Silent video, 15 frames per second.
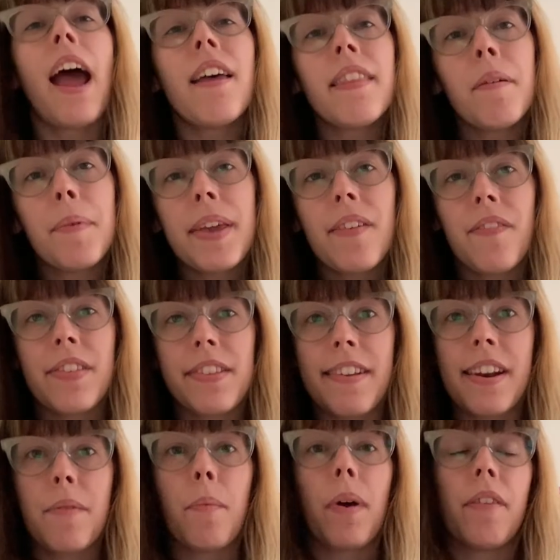that we have
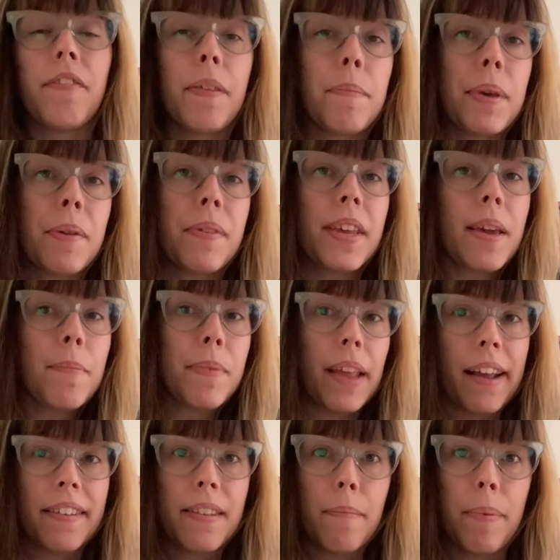visited one of the museum's
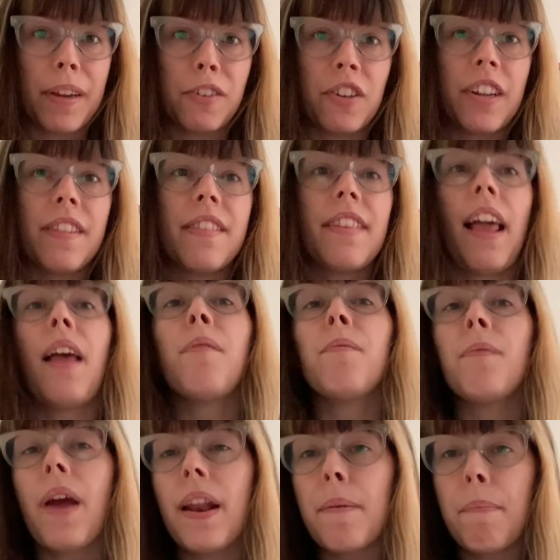exhibitions and
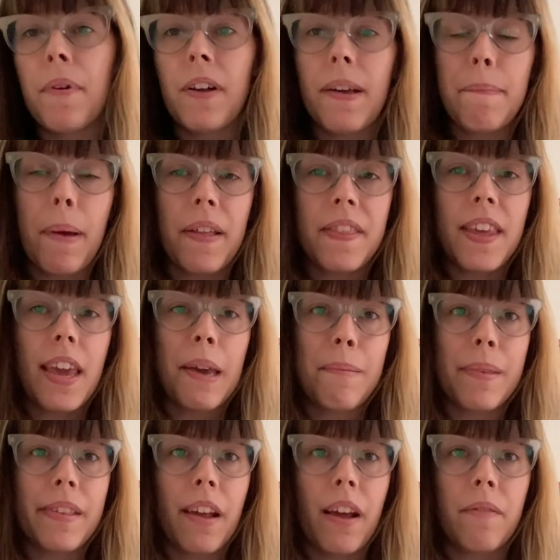read a book about the
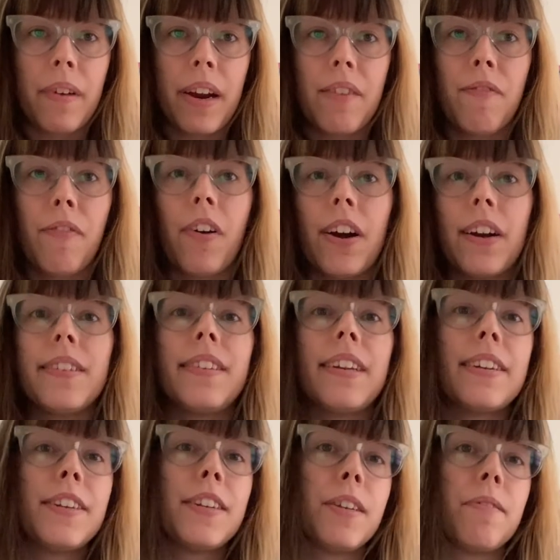Amazon rainforest
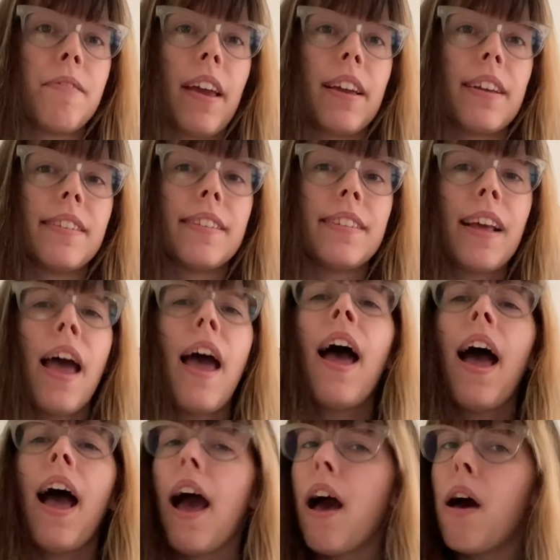and toucans,
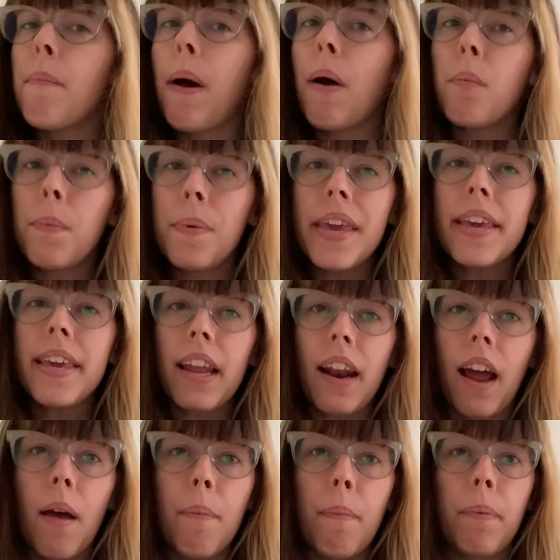how about we get
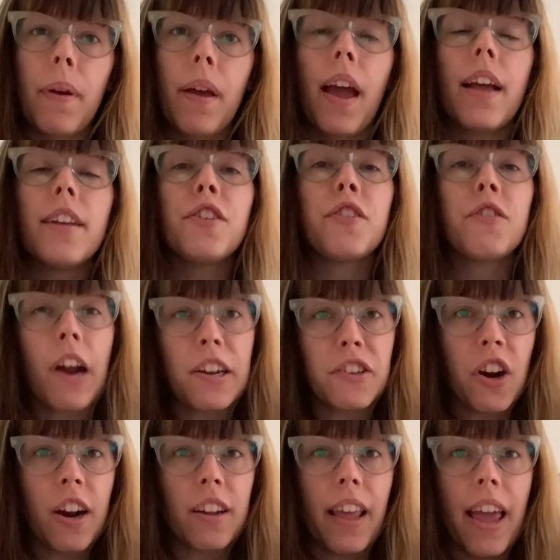up and stretch
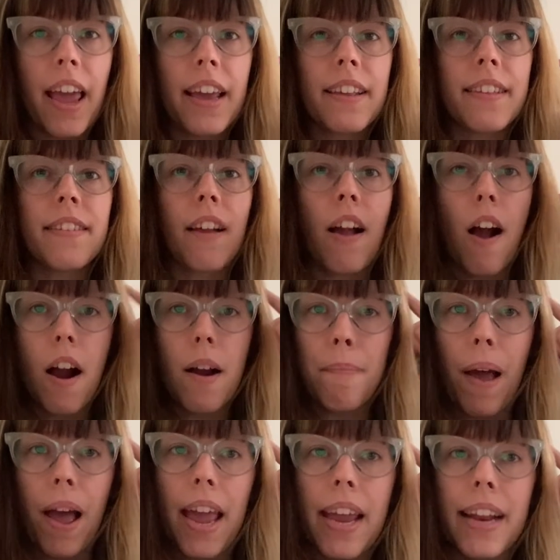our legs, our
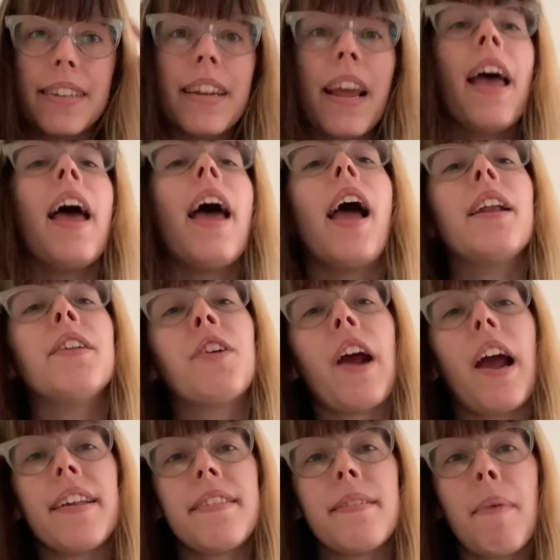mind, and
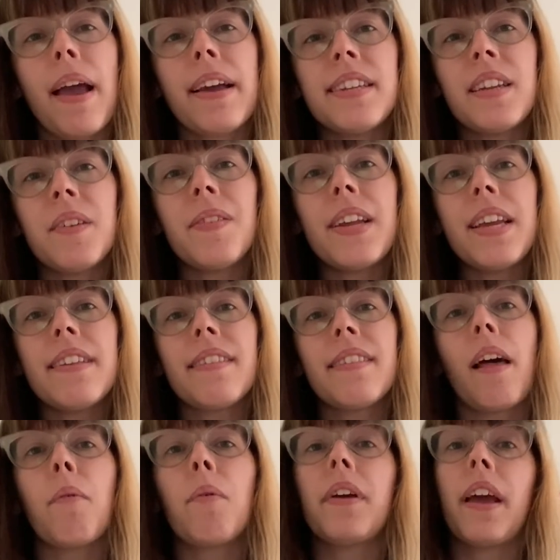try some activities
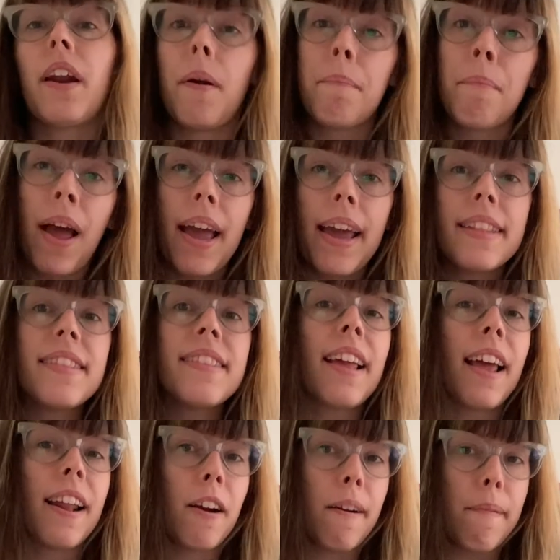that will get our minds
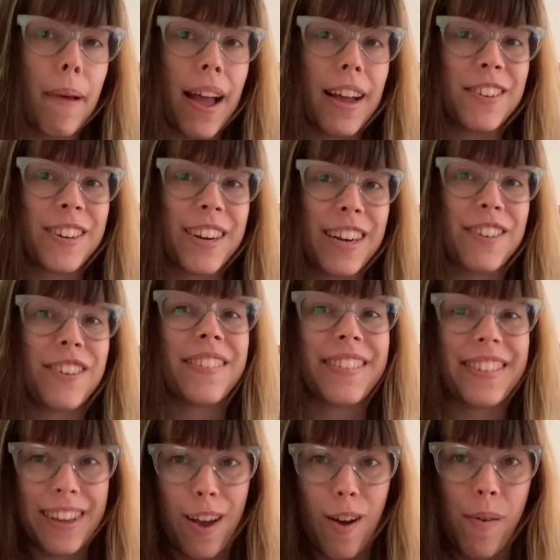and our
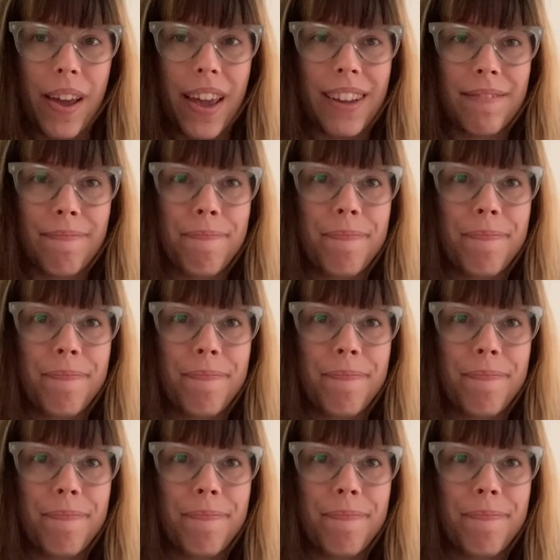imaginations going.